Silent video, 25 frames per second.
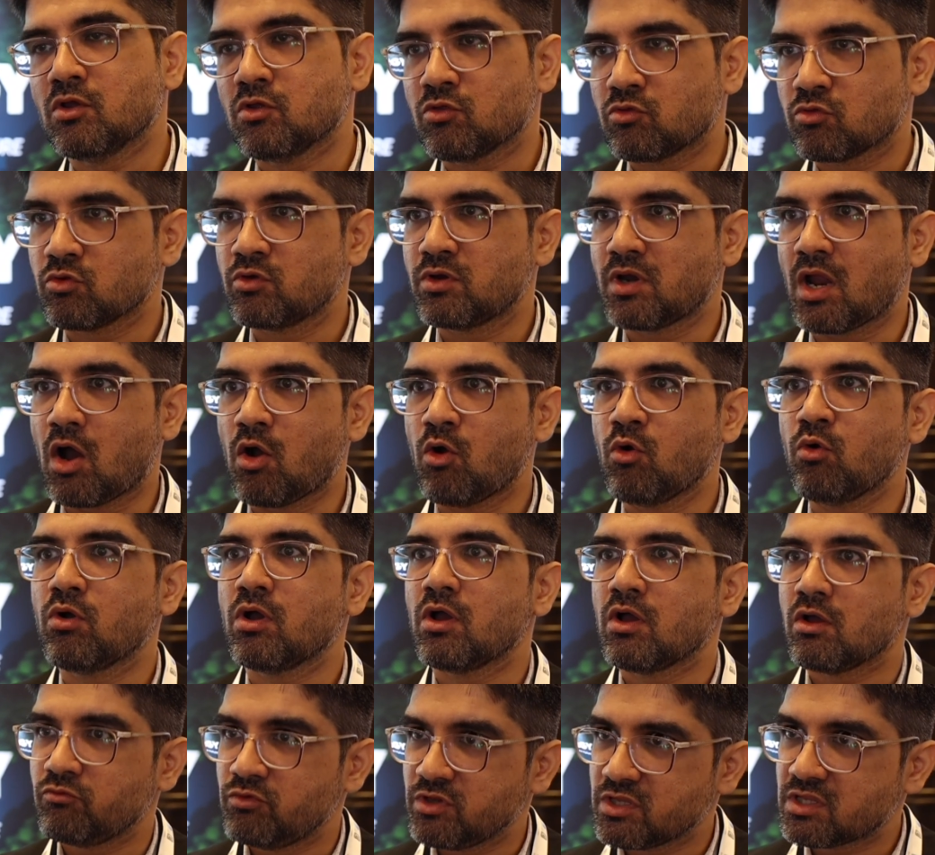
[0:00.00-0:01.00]
So now
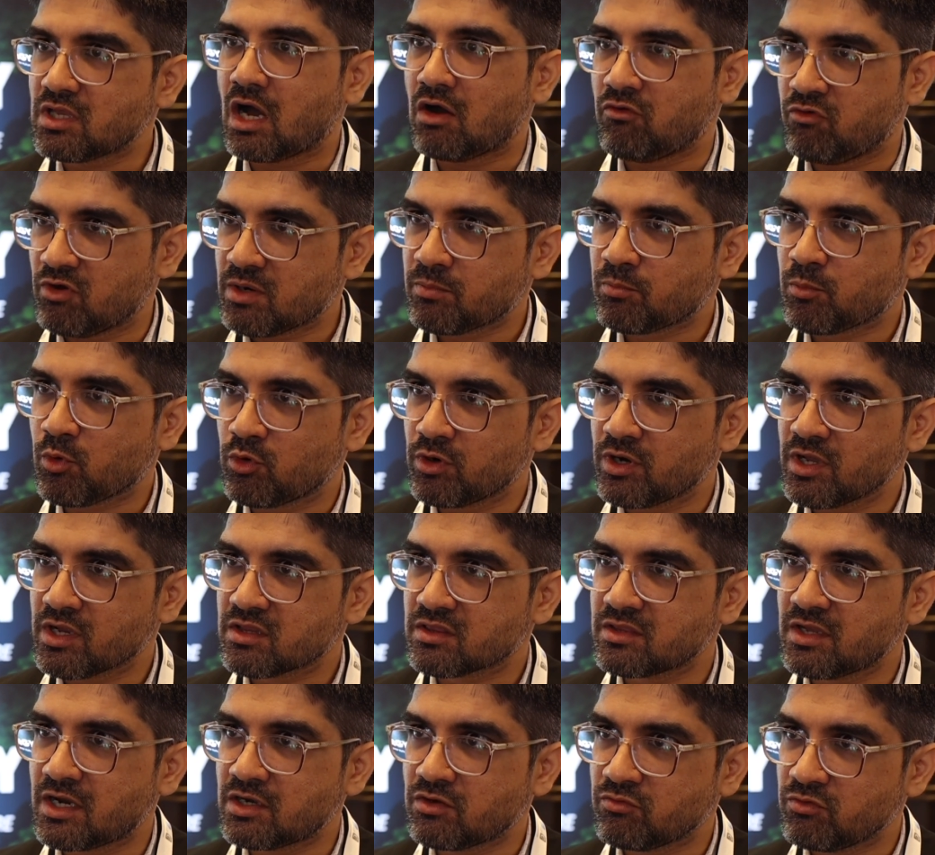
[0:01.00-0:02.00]
with our products
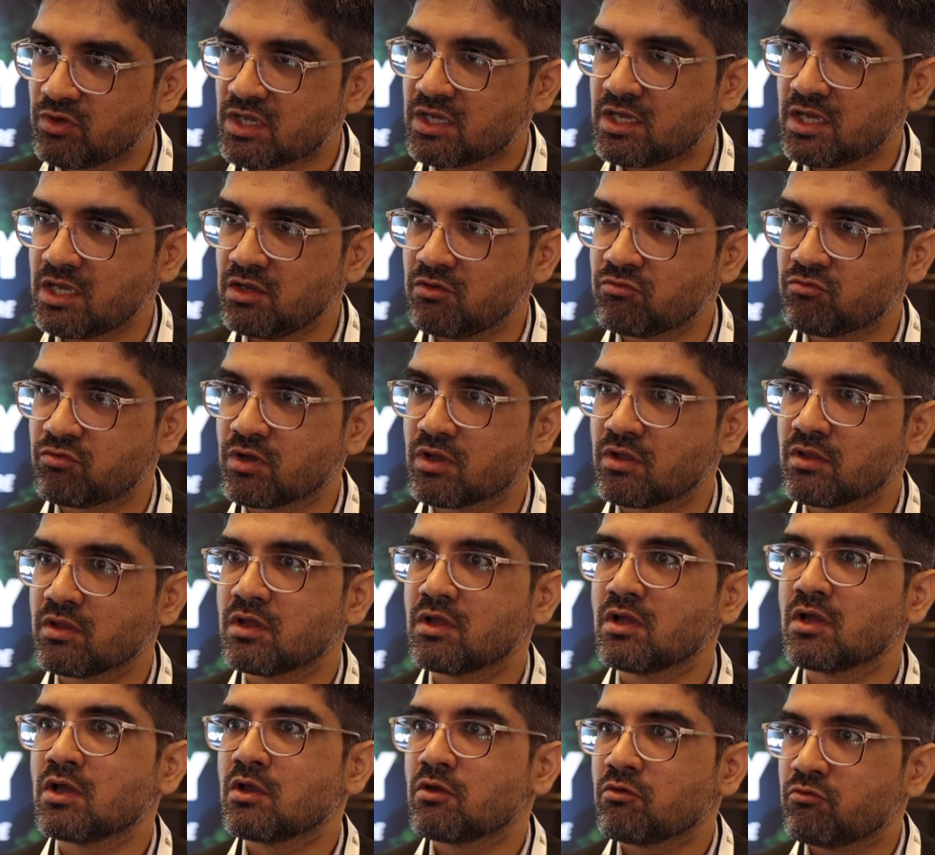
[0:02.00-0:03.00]
that we give,
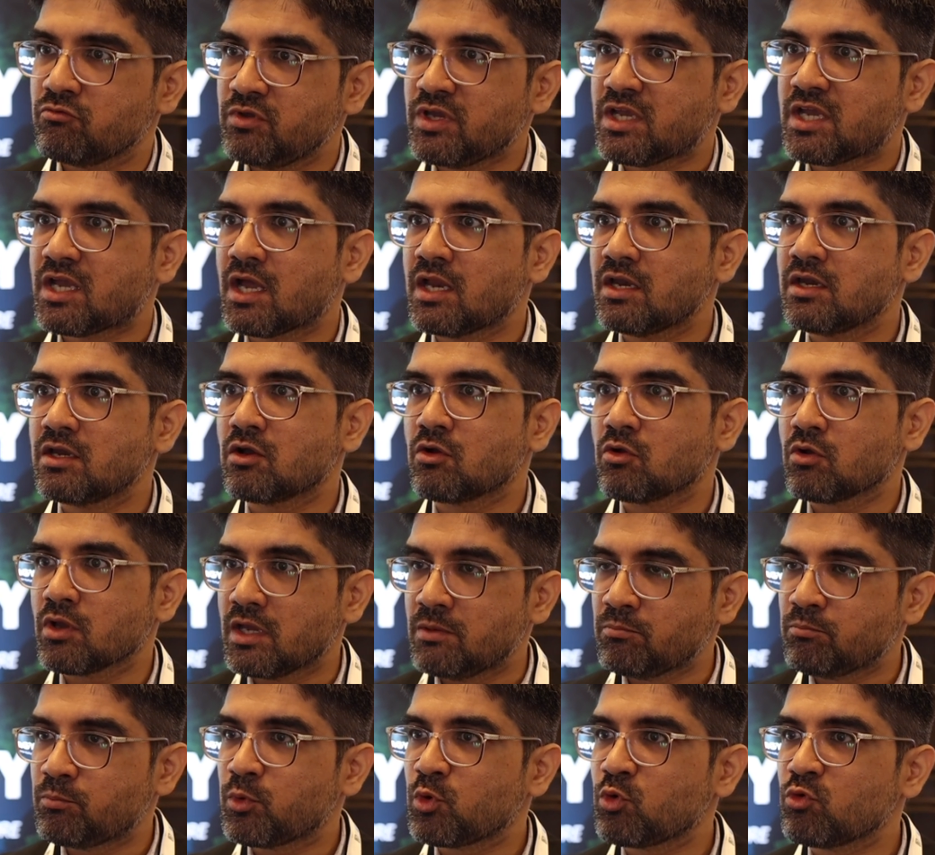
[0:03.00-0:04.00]
we can
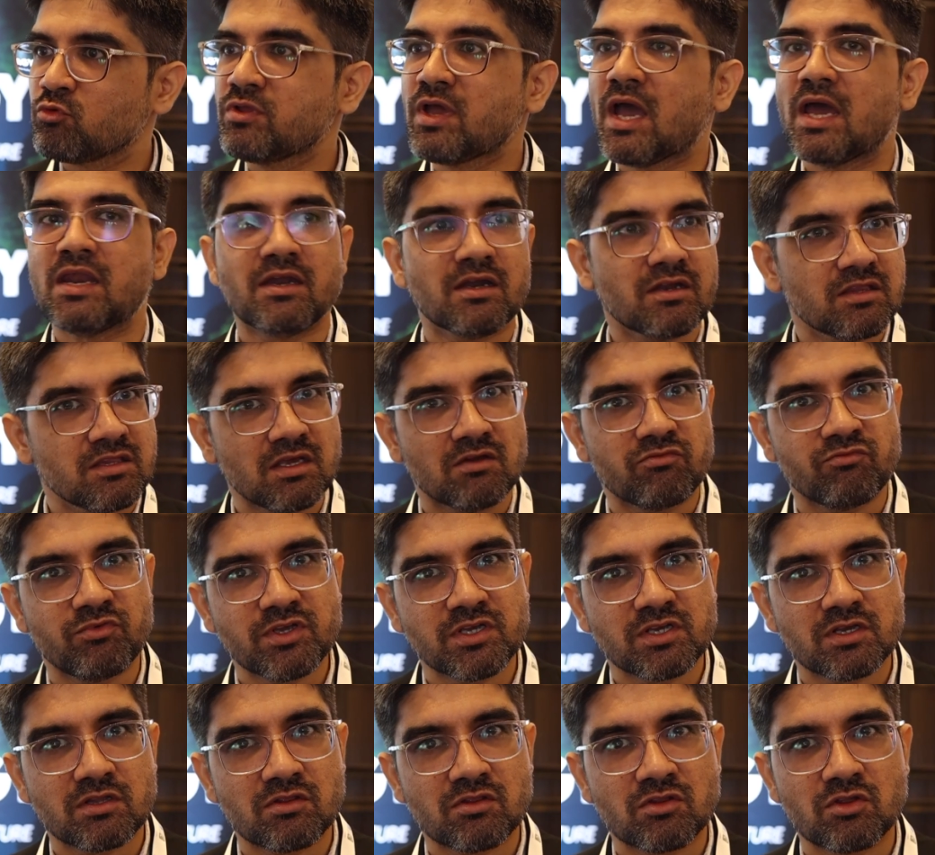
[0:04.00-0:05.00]
improve the energy
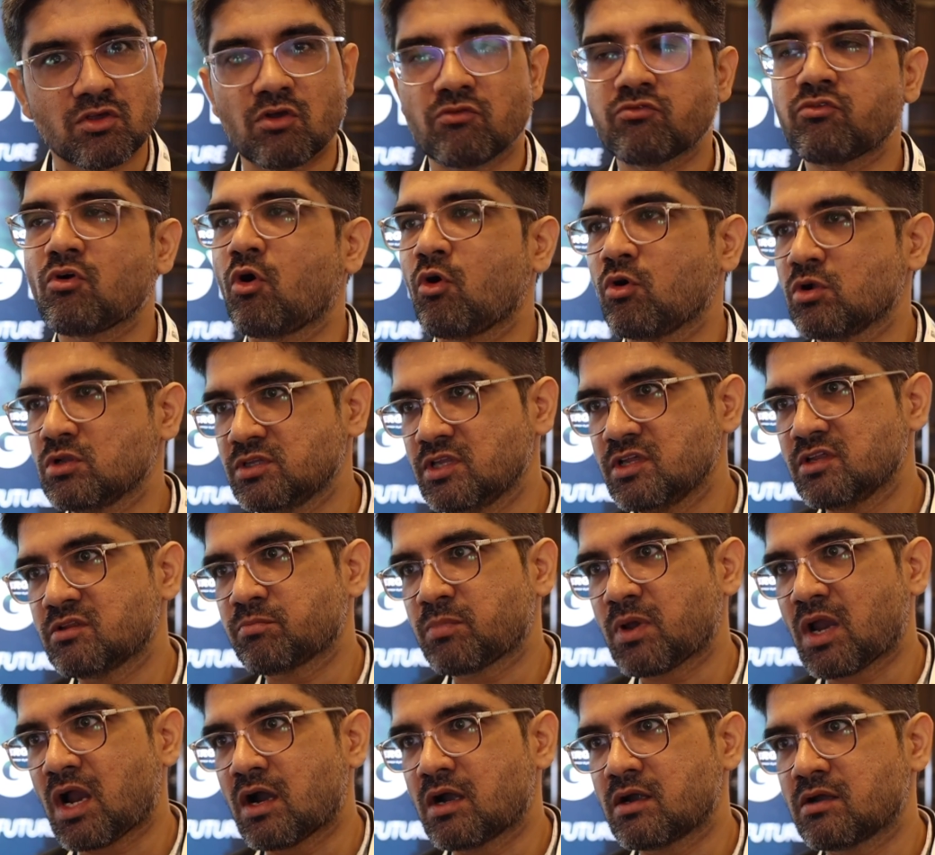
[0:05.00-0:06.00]
efficiency of all these
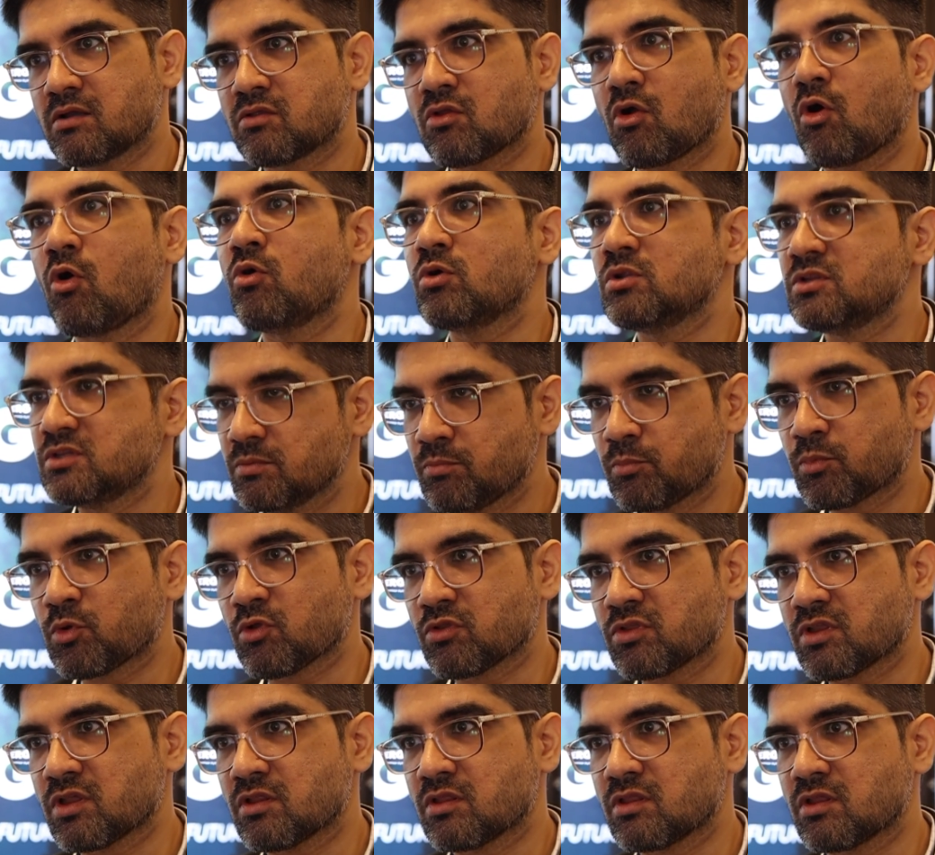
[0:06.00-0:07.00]
plants, all the
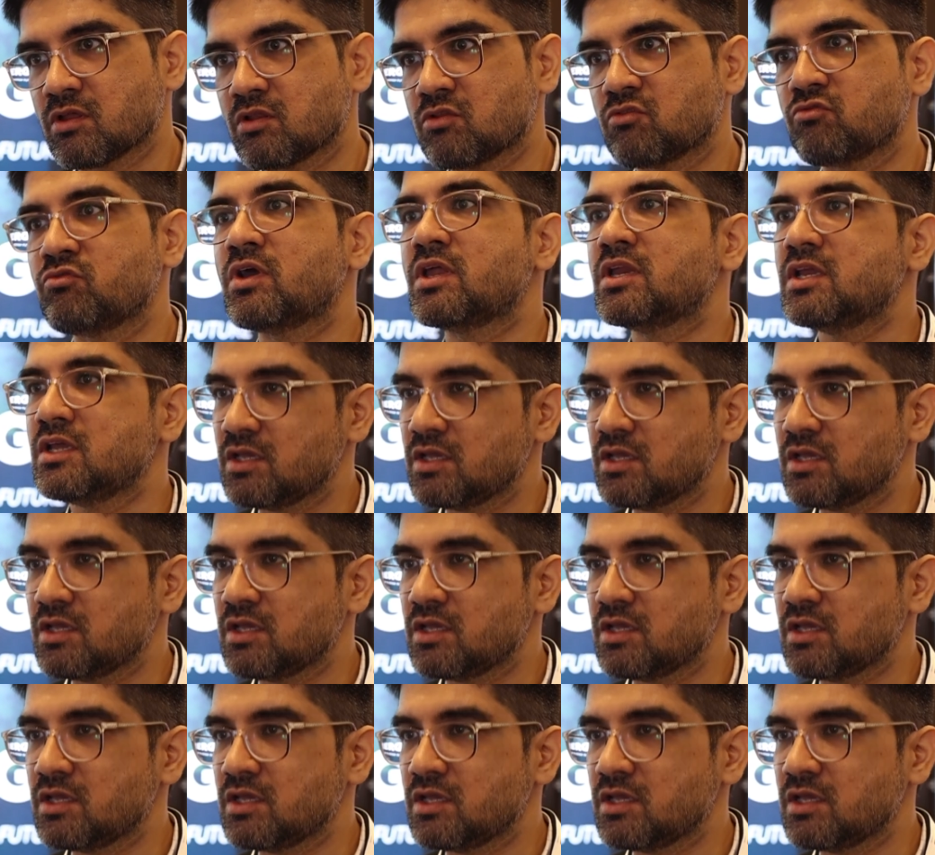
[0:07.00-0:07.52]
processes very